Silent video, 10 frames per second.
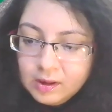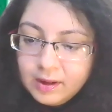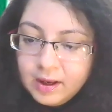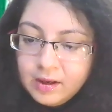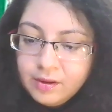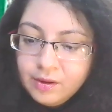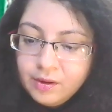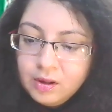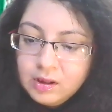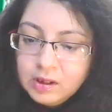then
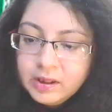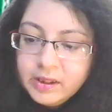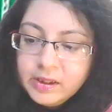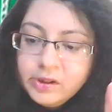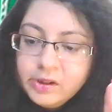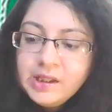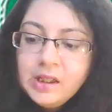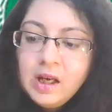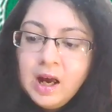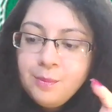
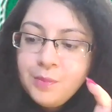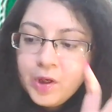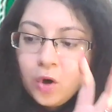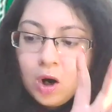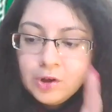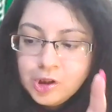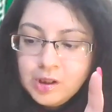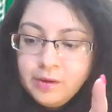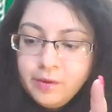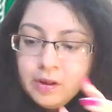ELT and
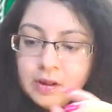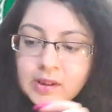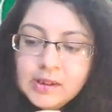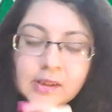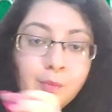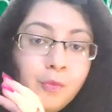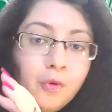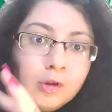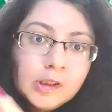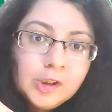pedagogy, this is the
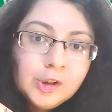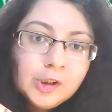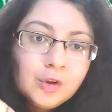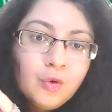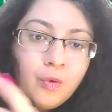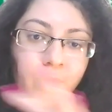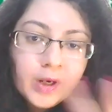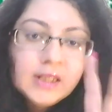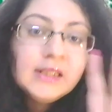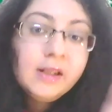most
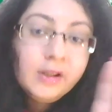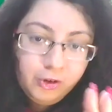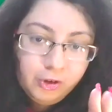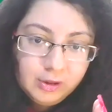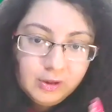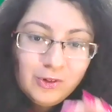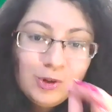scoring section.